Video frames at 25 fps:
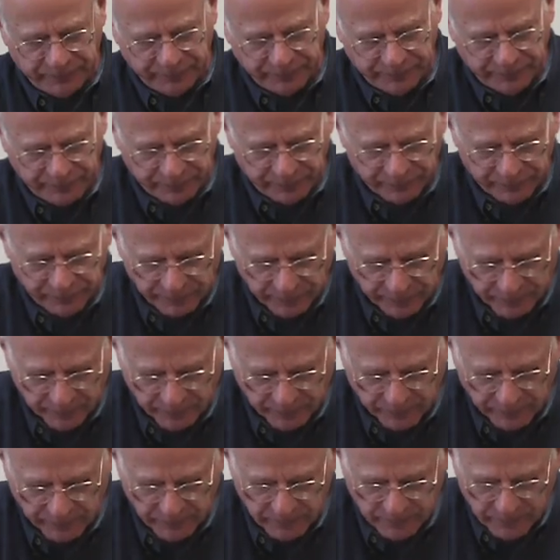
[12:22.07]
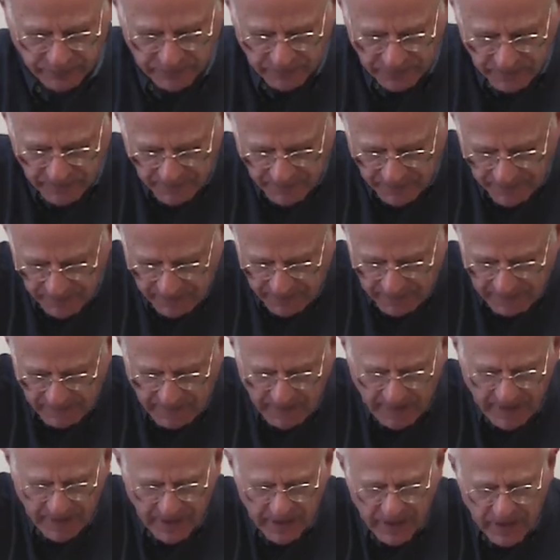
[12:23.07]

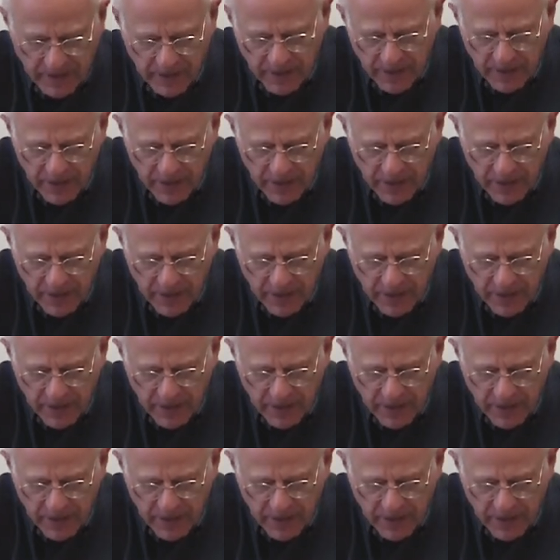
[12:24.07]
[no speech]